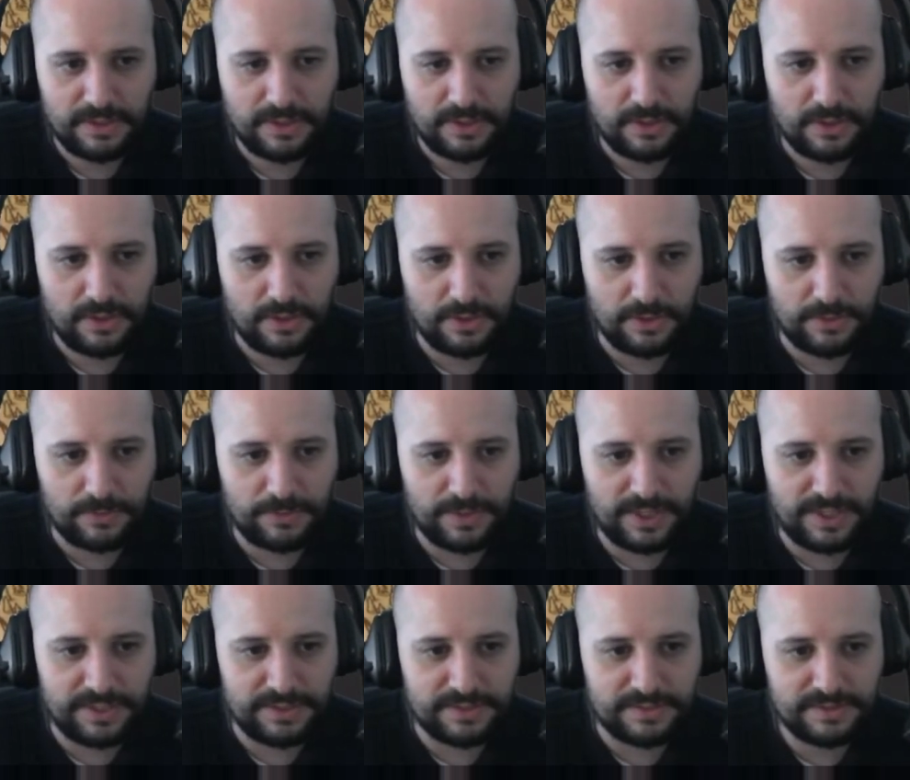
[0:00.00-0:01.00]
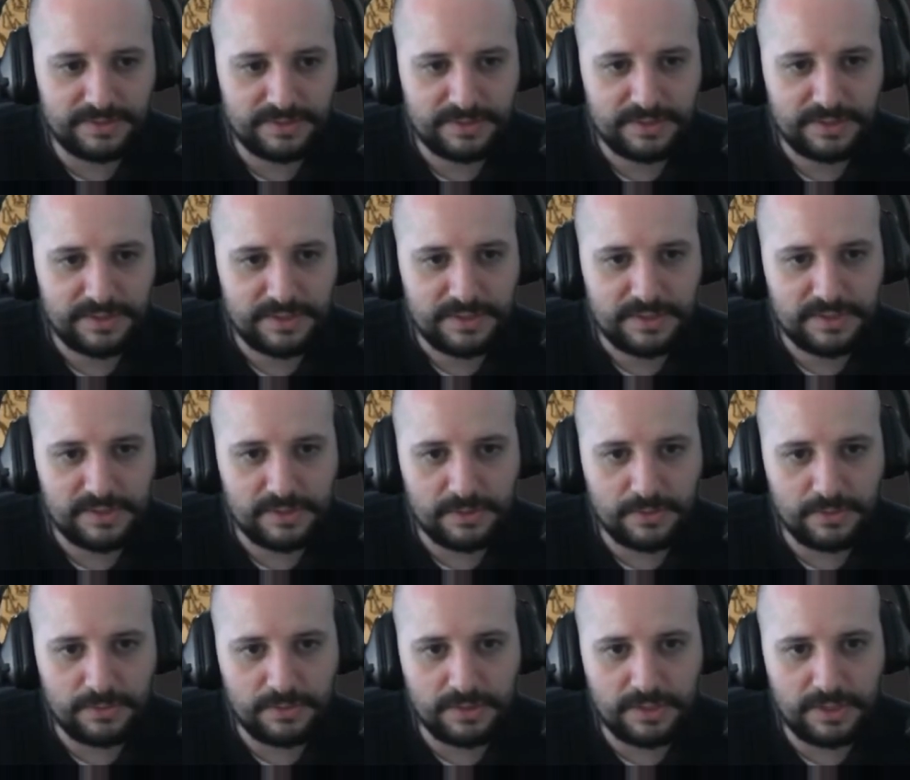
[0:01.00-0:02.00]
Alright,
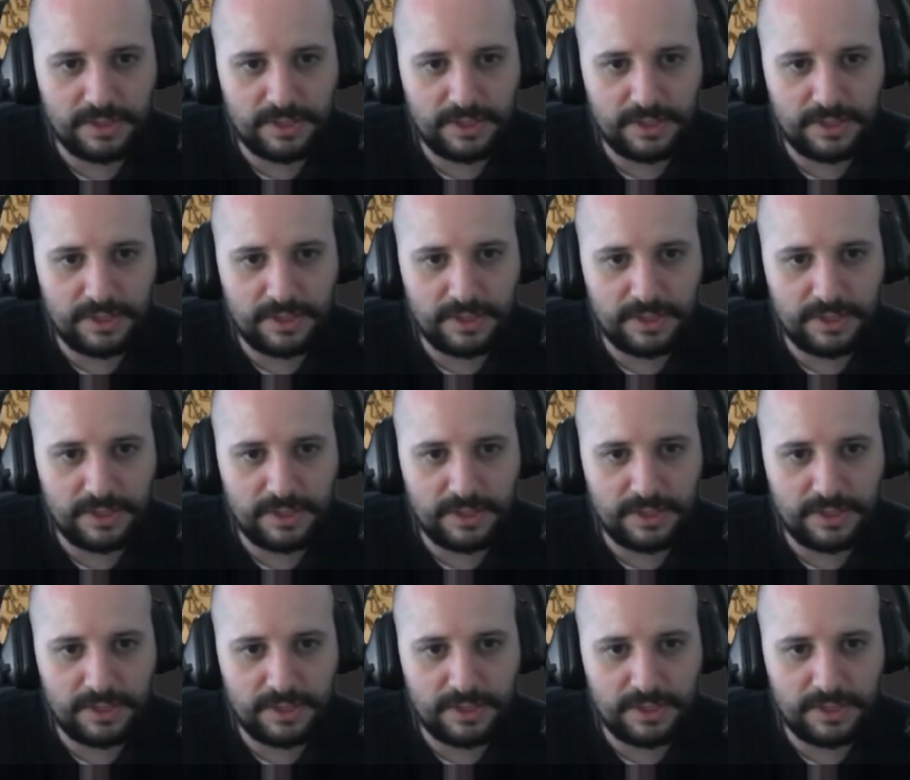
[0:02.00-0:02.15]
so